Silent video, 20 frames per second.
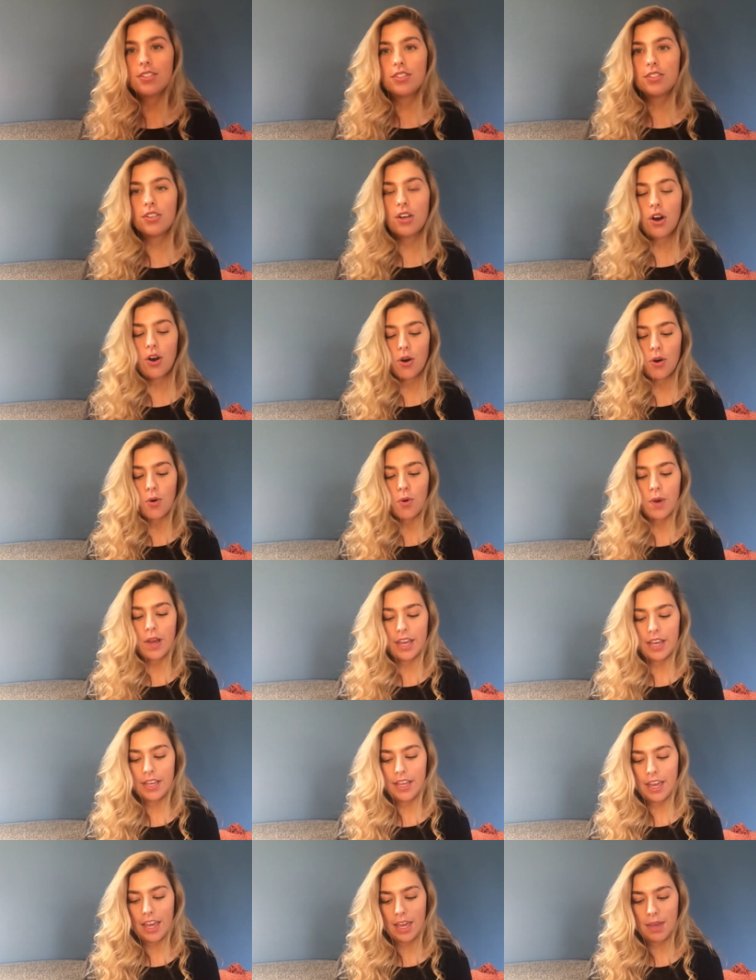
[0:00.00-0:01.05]
So
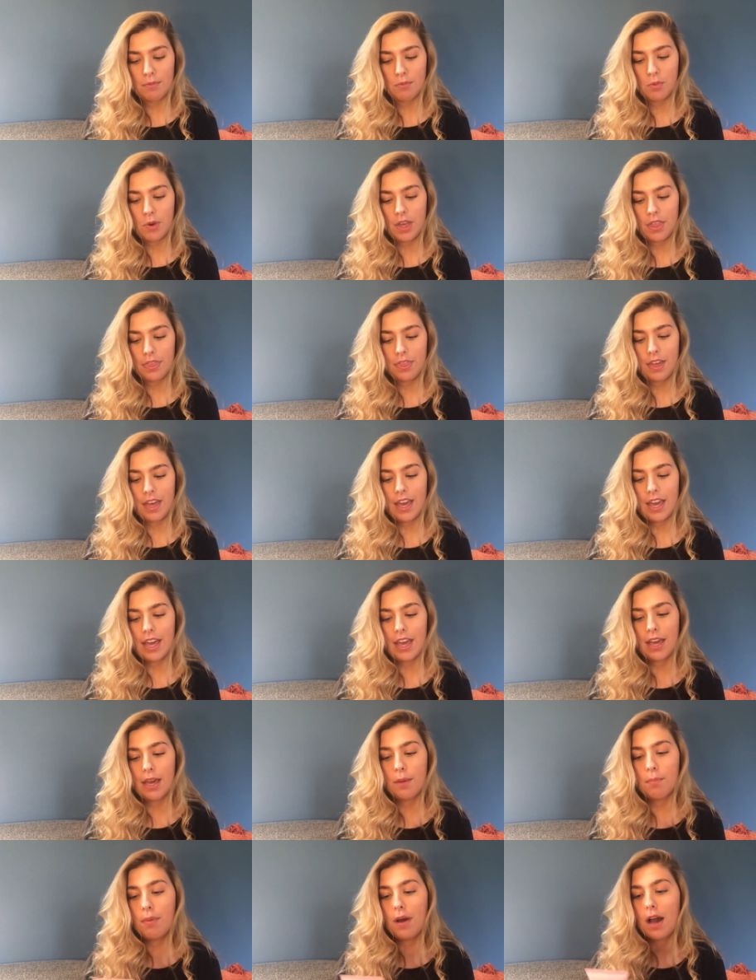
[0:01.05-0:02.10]
it came with
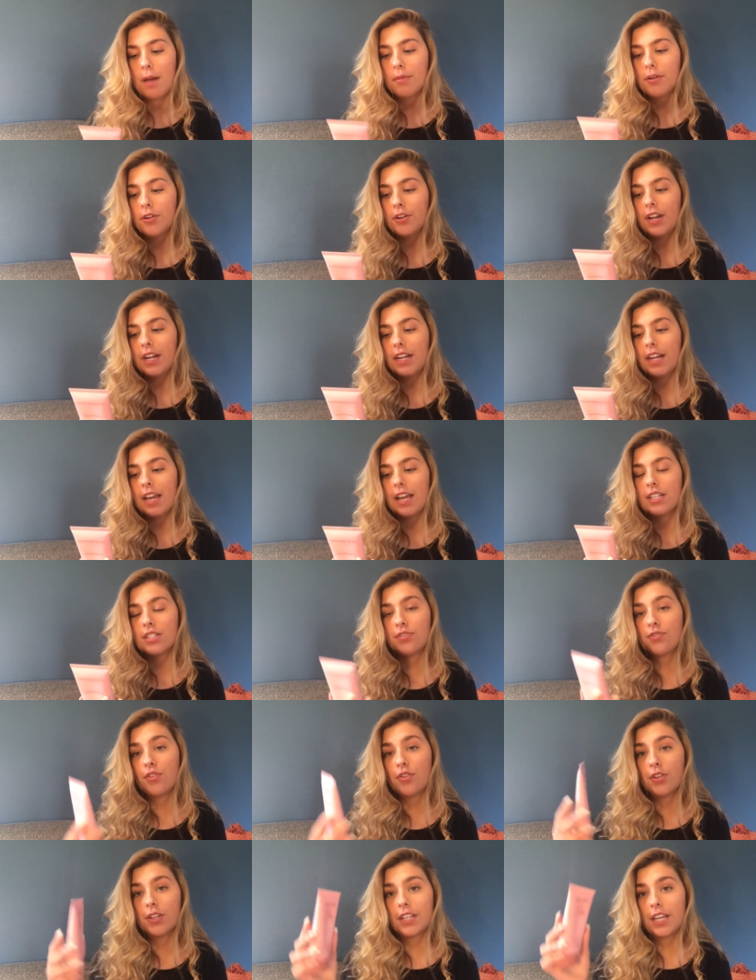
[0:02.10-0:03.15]
a Pomegranate
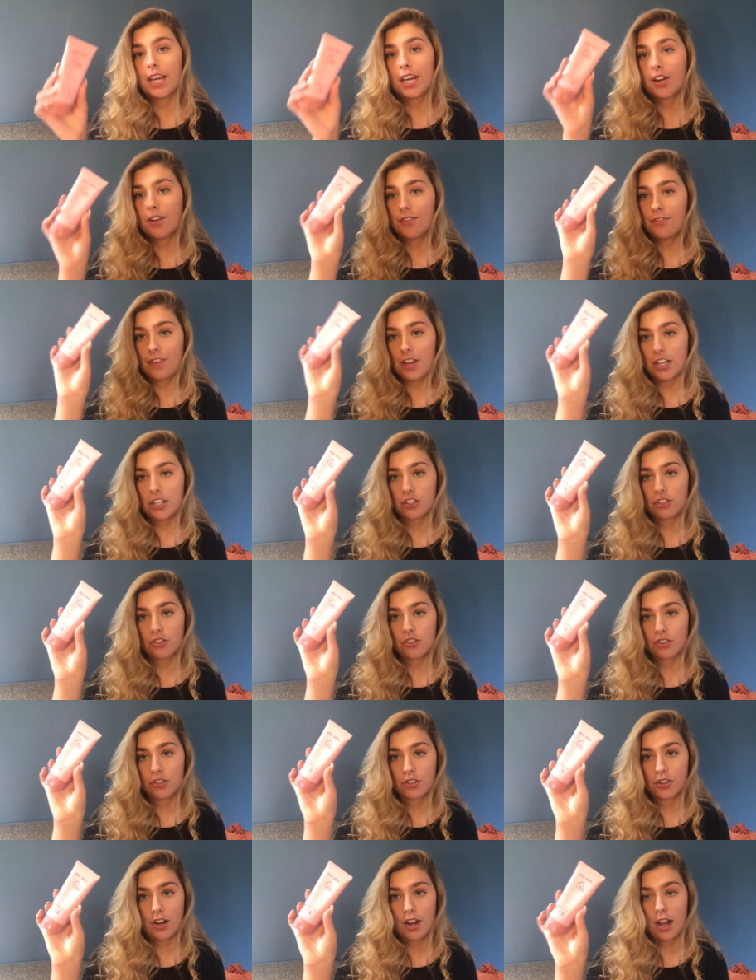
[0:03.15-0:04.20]
Exfoliator facial
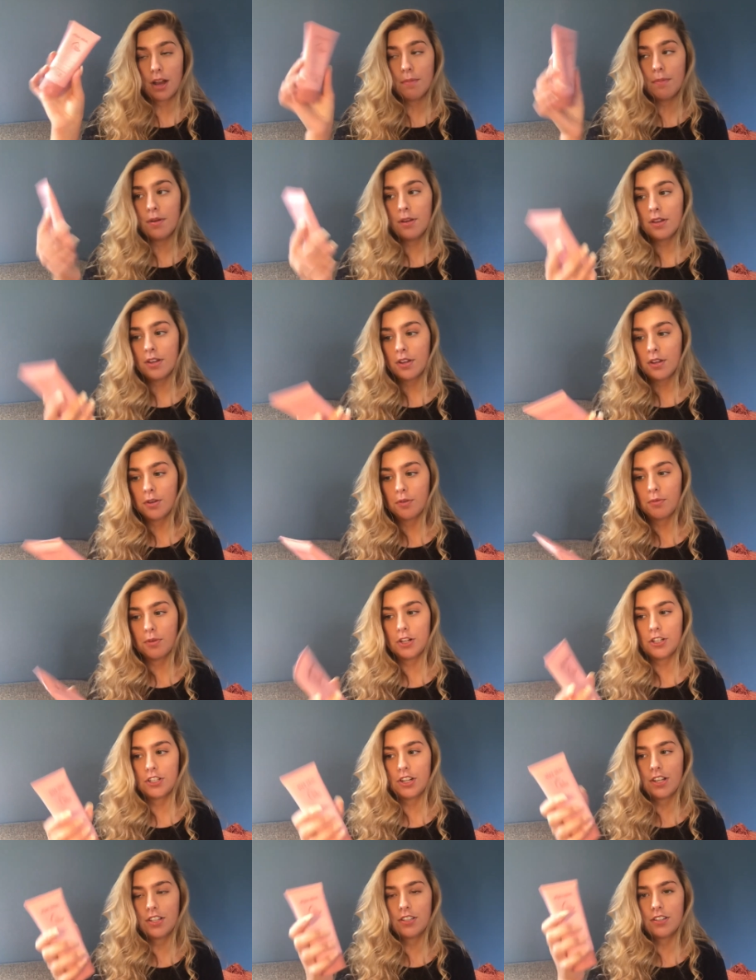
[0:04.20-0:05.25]
scrub,
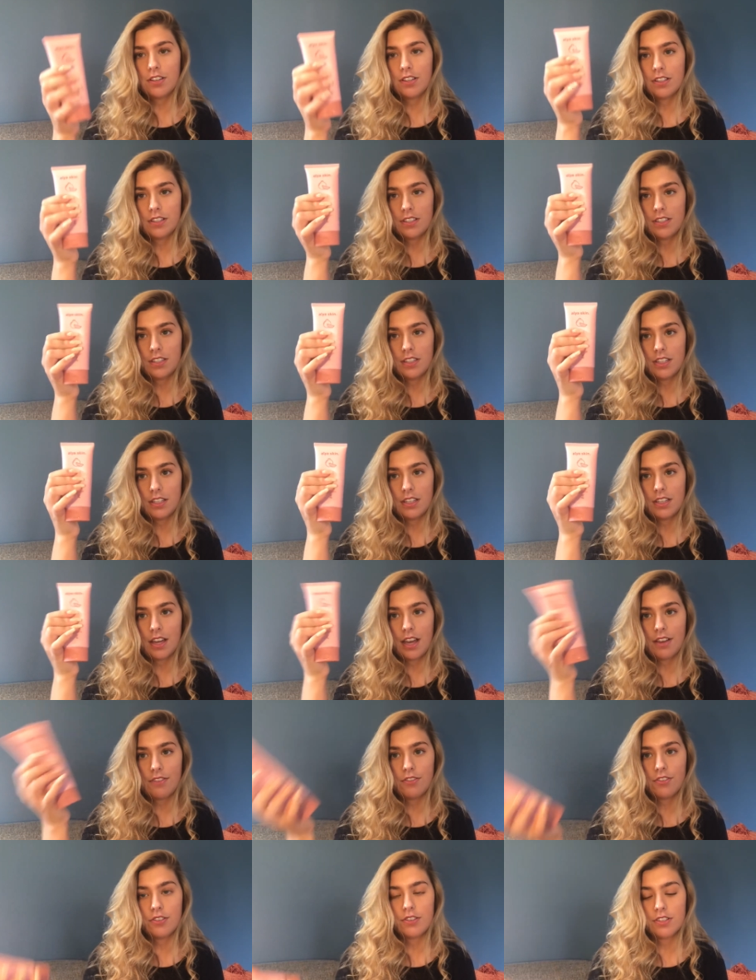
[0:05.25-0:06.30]
which as you can see,
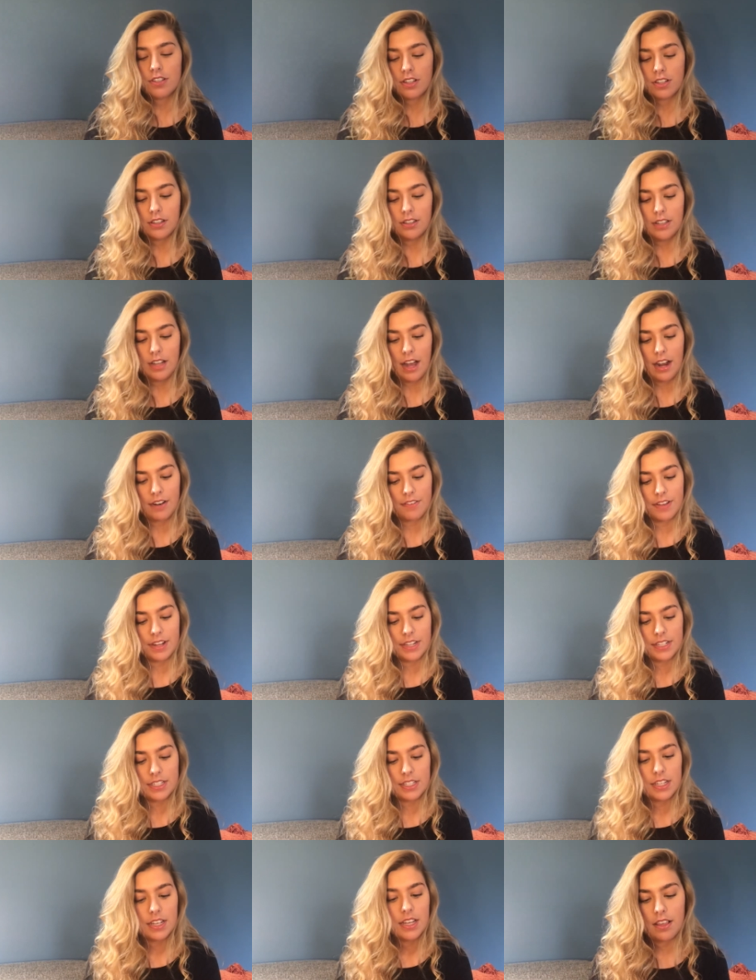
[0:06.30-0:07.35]
I've used a lot of
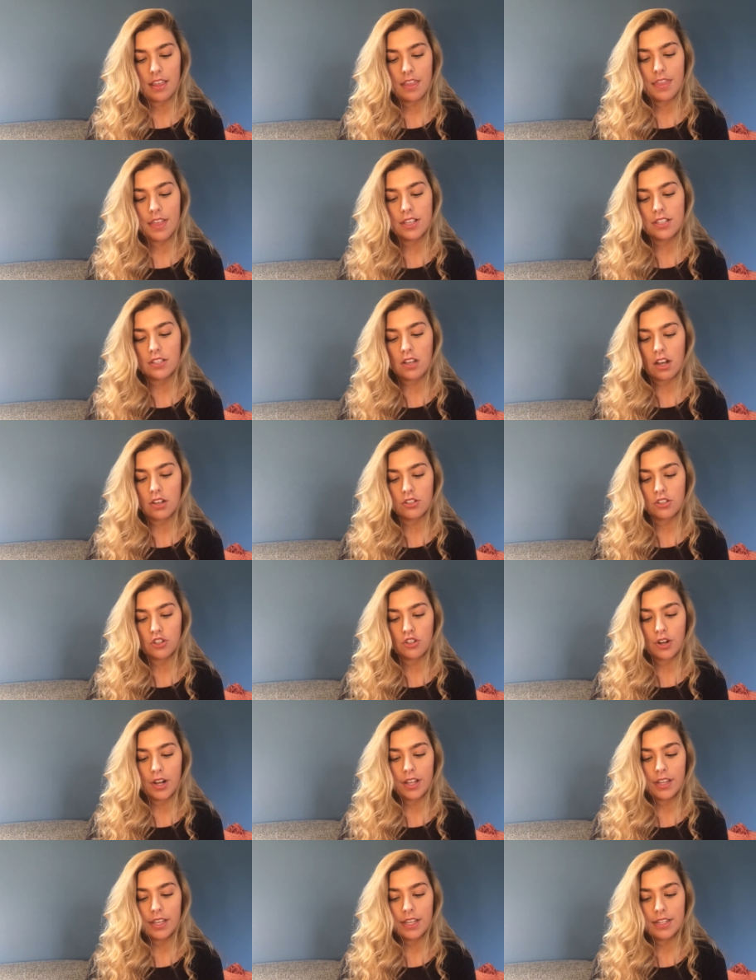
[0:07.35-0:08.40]
it. This
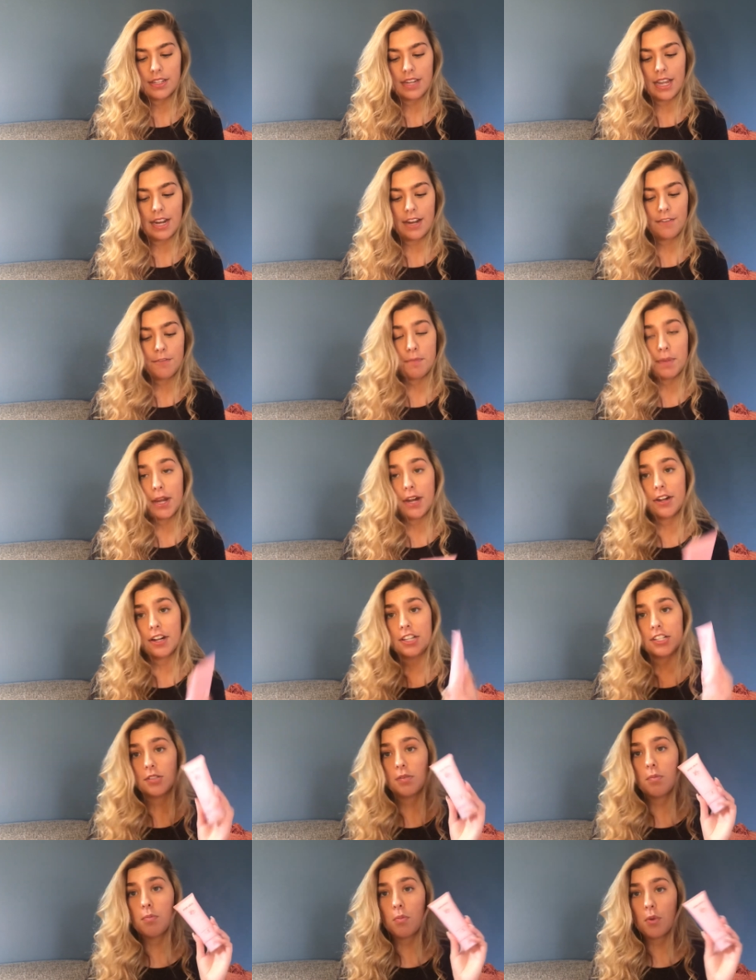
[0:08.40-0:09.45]
Australian Native
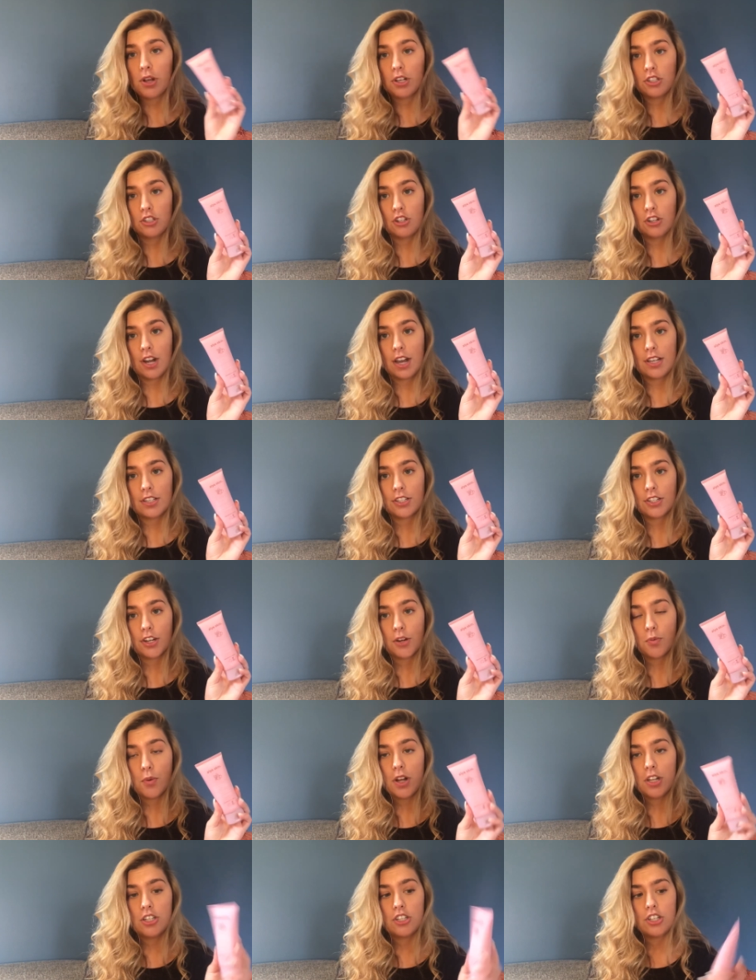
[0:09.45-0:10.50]
Berries
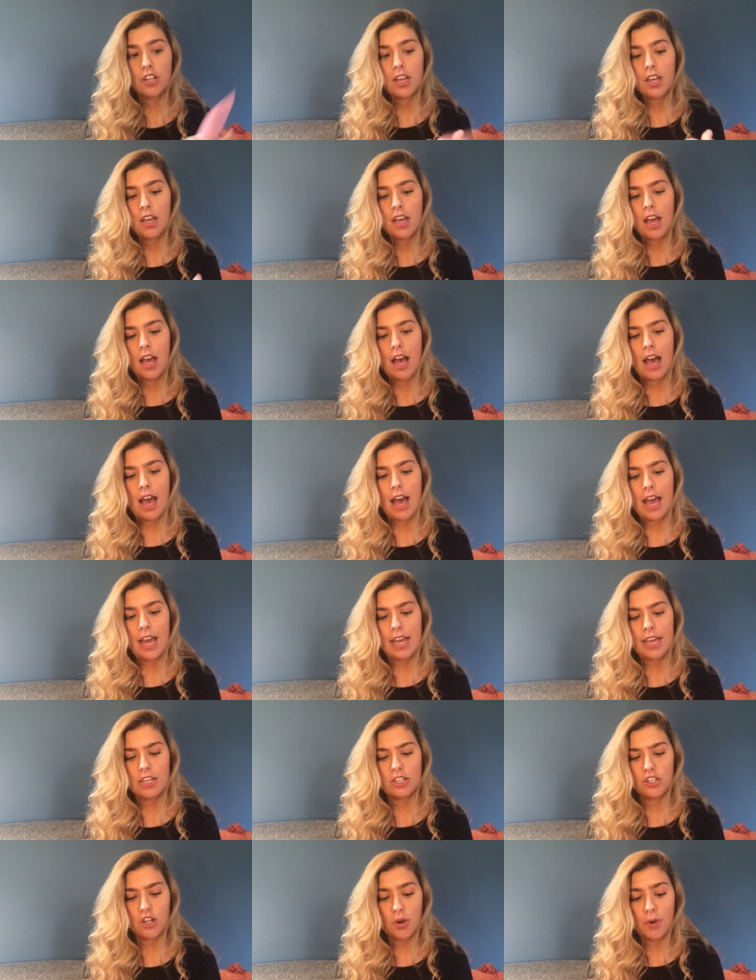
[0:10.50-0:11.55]
moisturizer, which
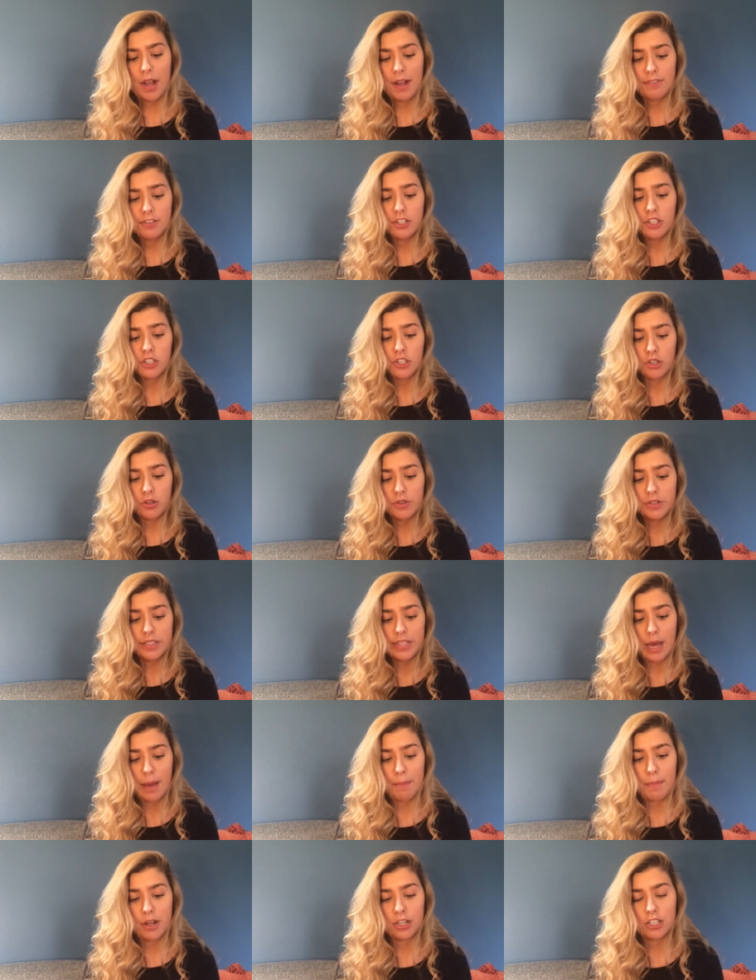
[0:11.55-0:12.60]
I don't have to use that